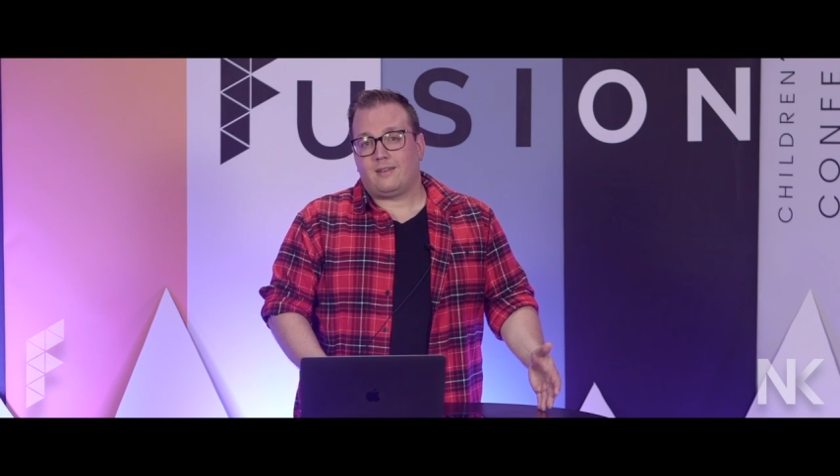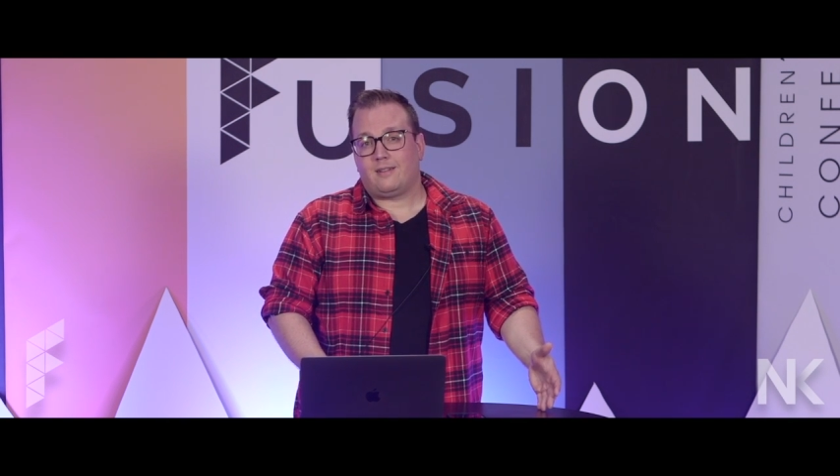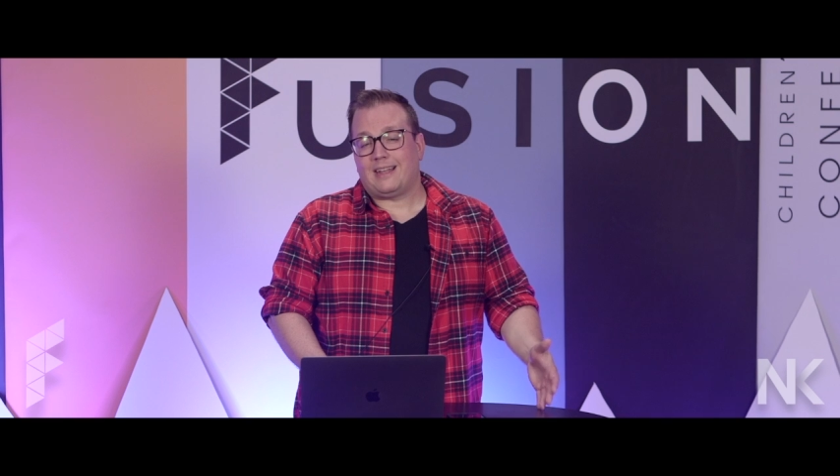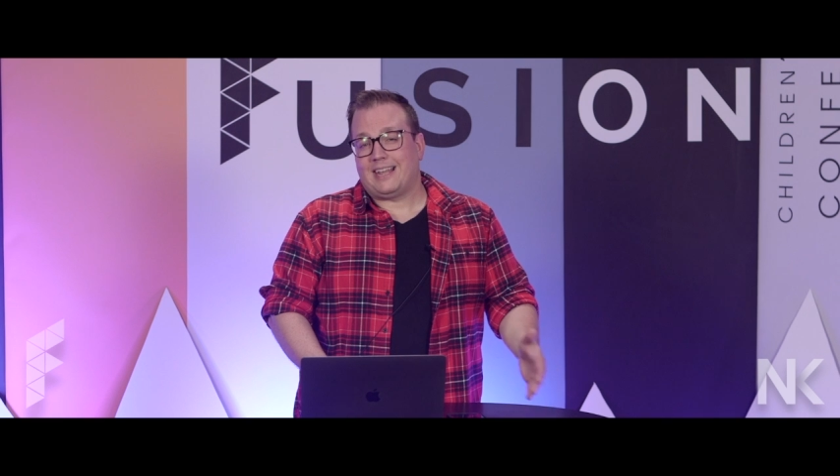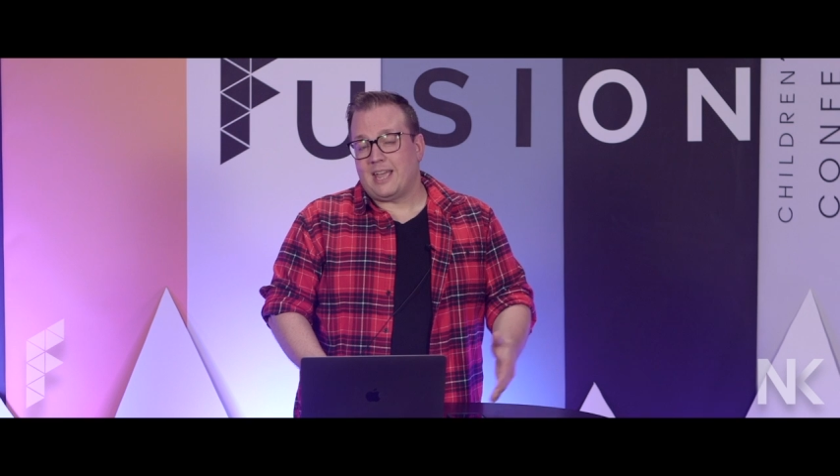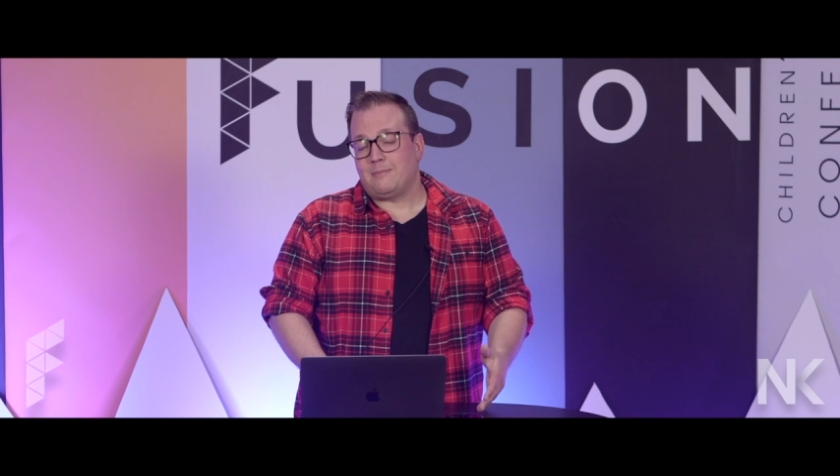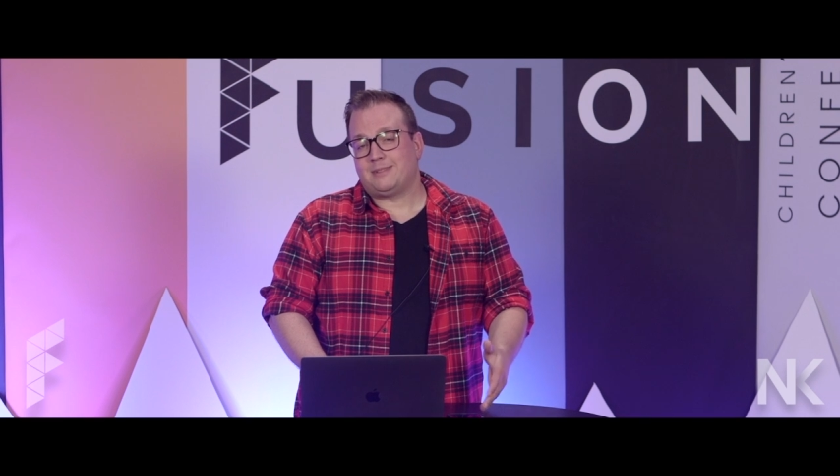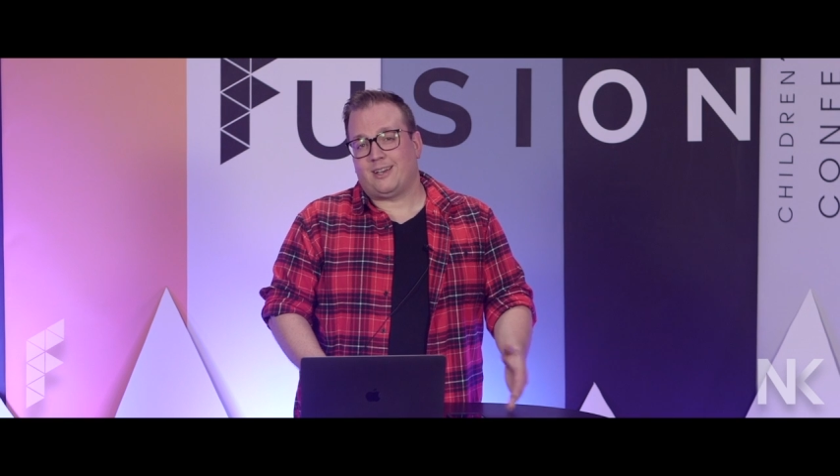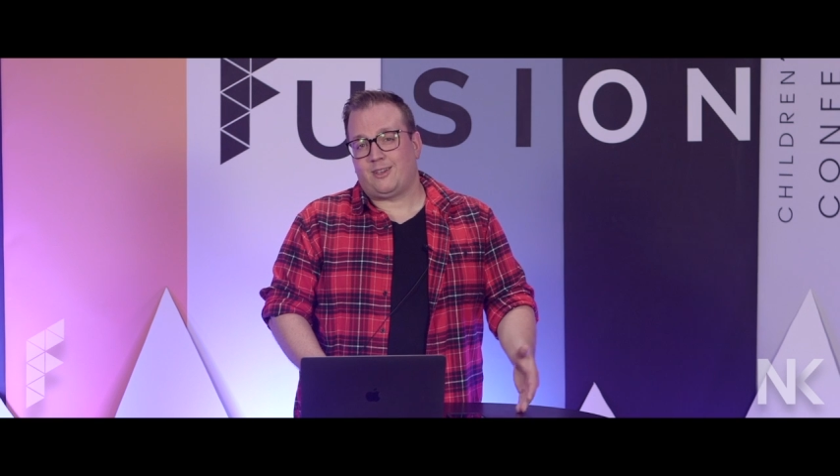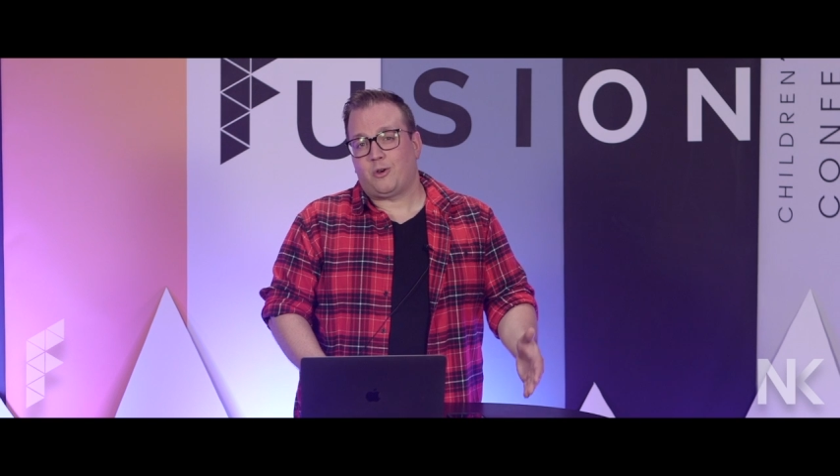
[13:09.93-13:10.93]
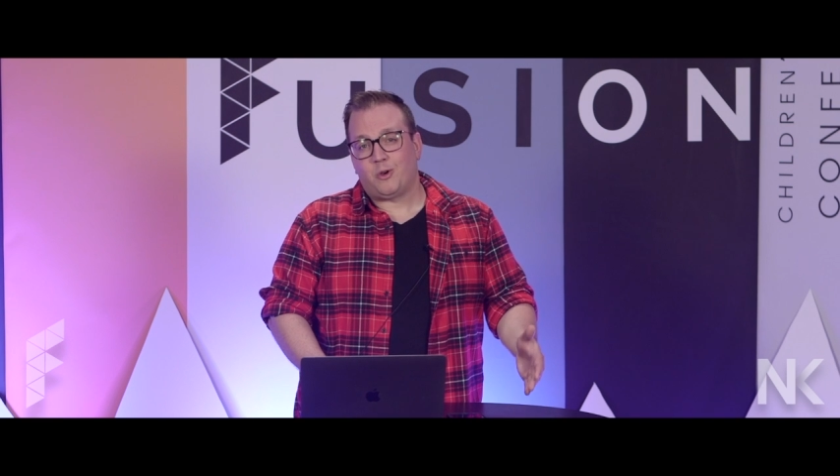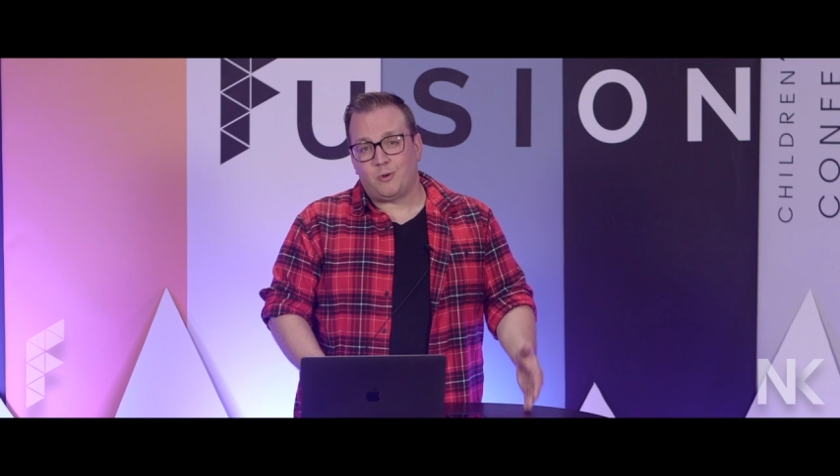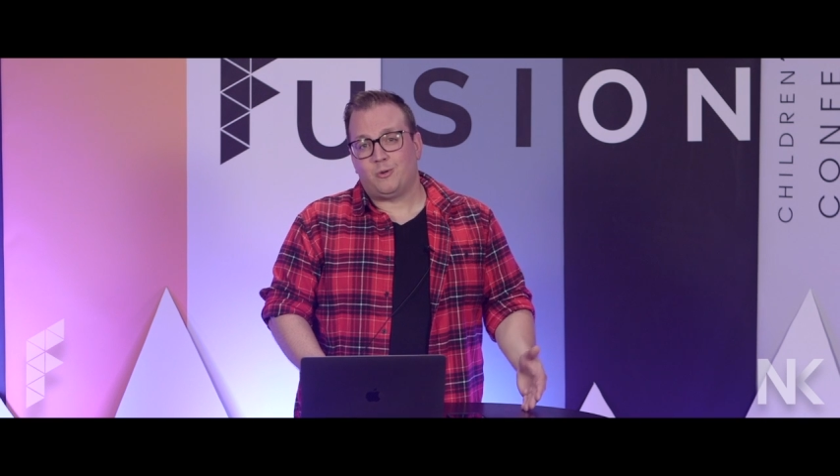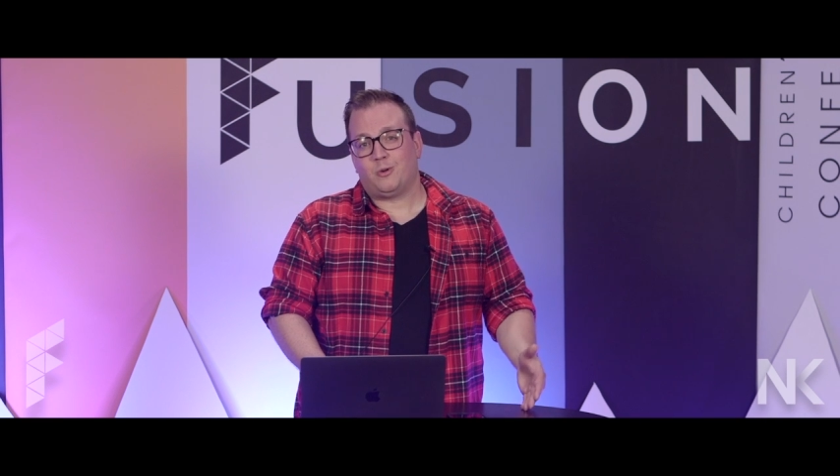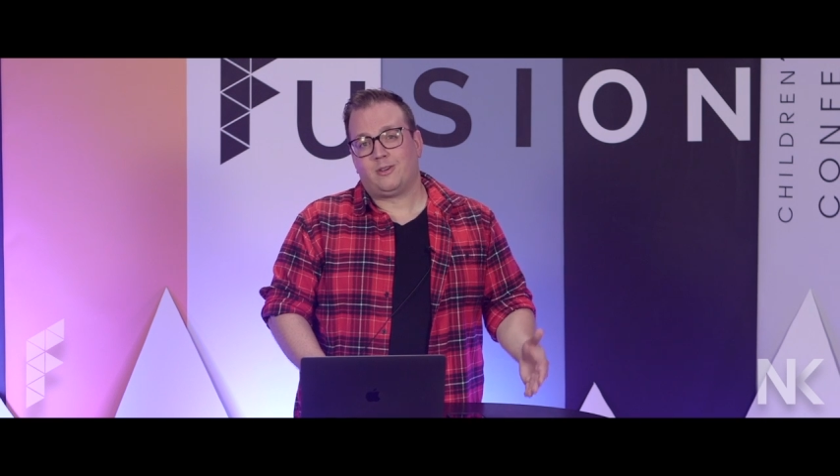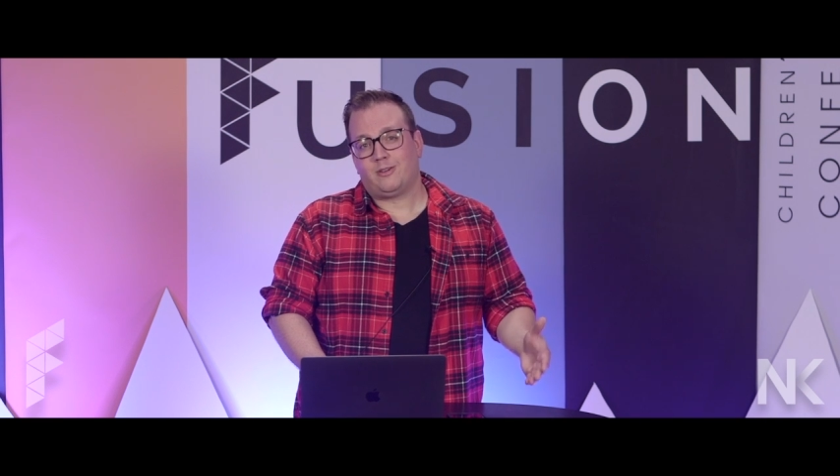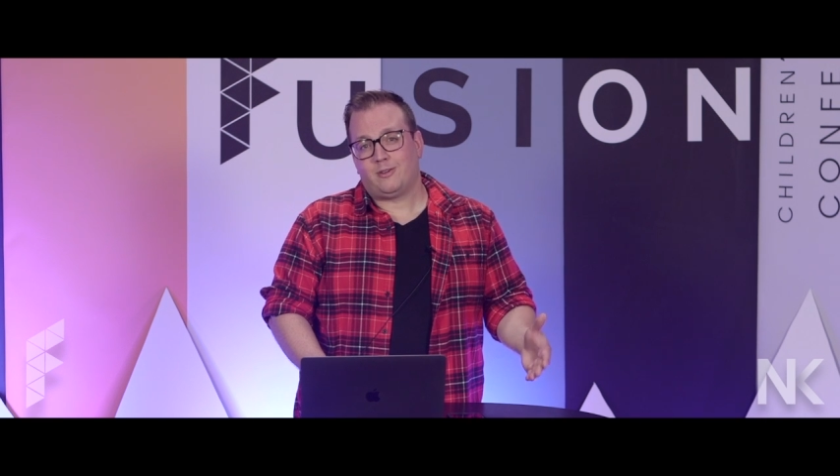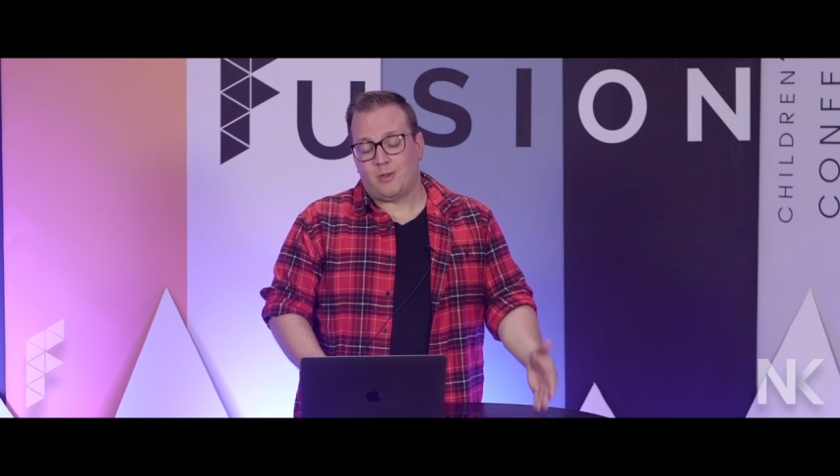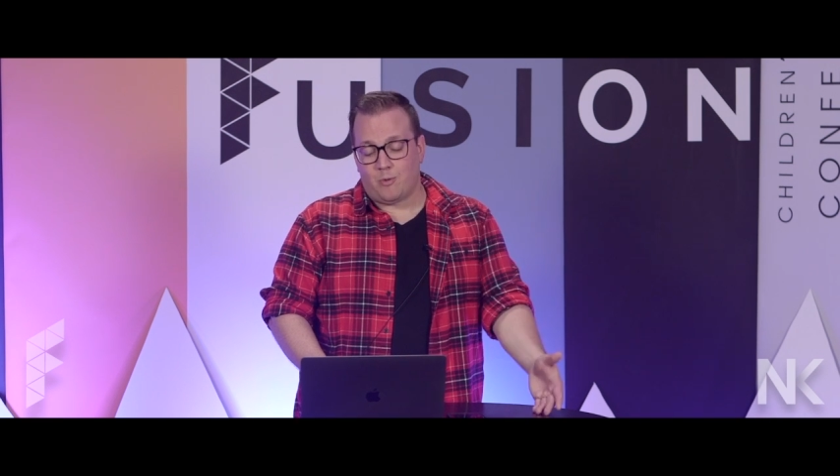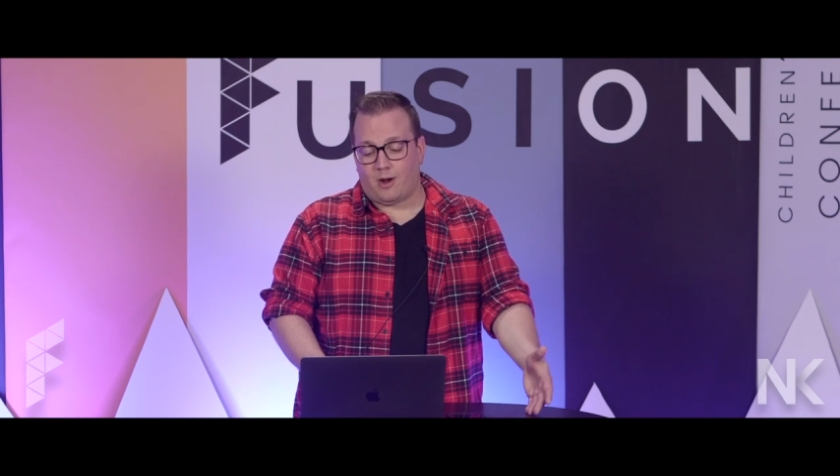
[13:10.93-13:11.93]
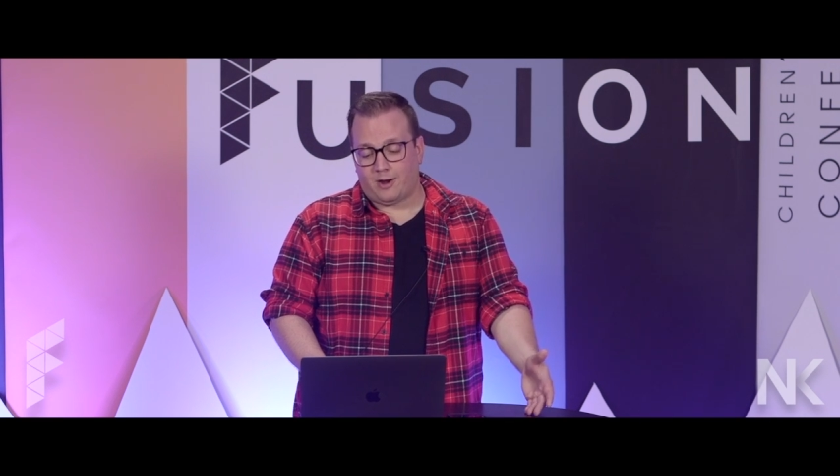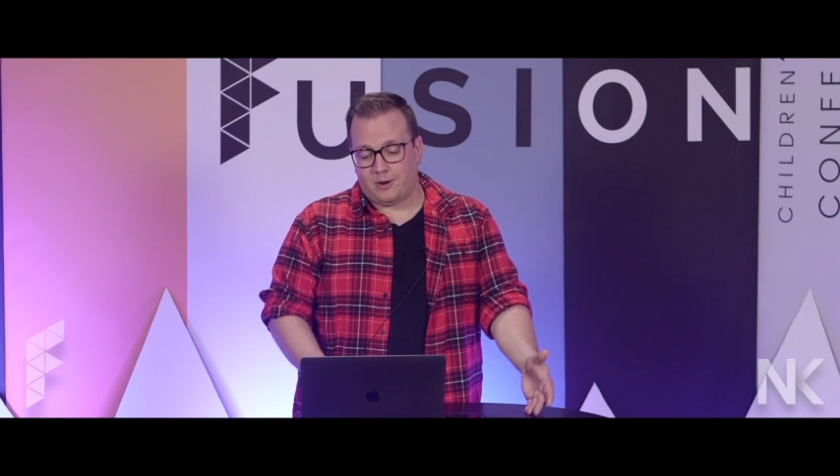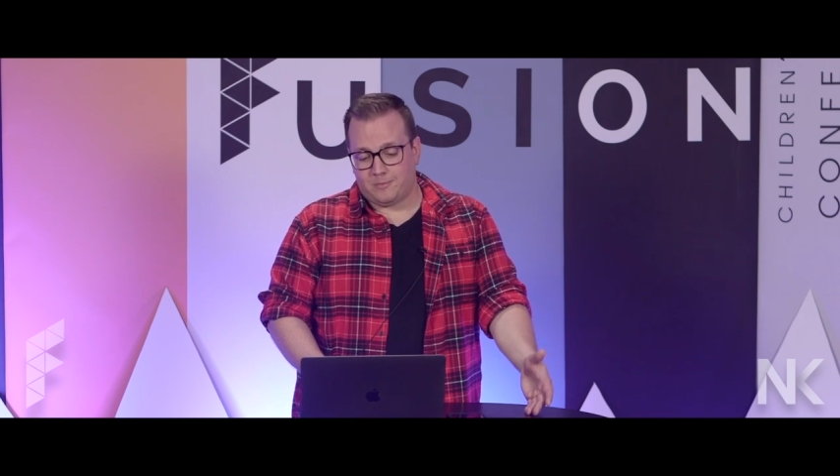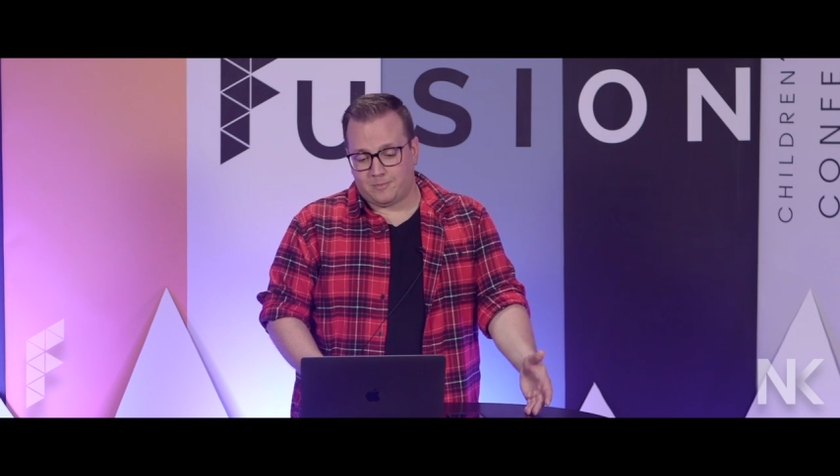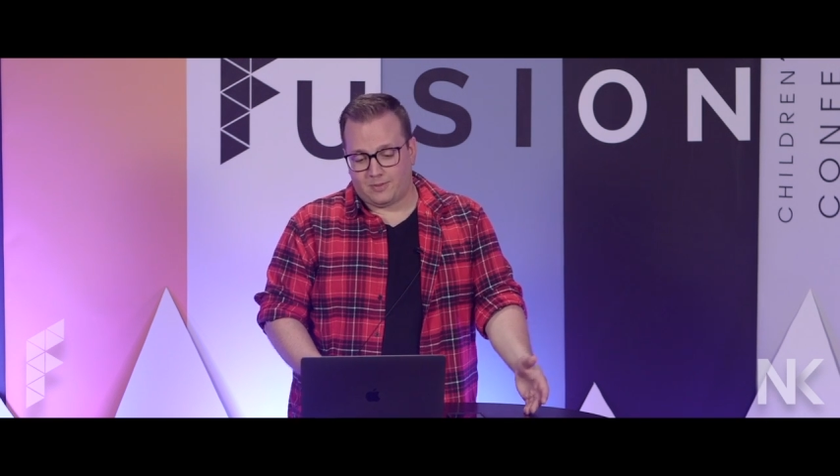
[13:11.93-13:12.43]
letting Him tell you who you are.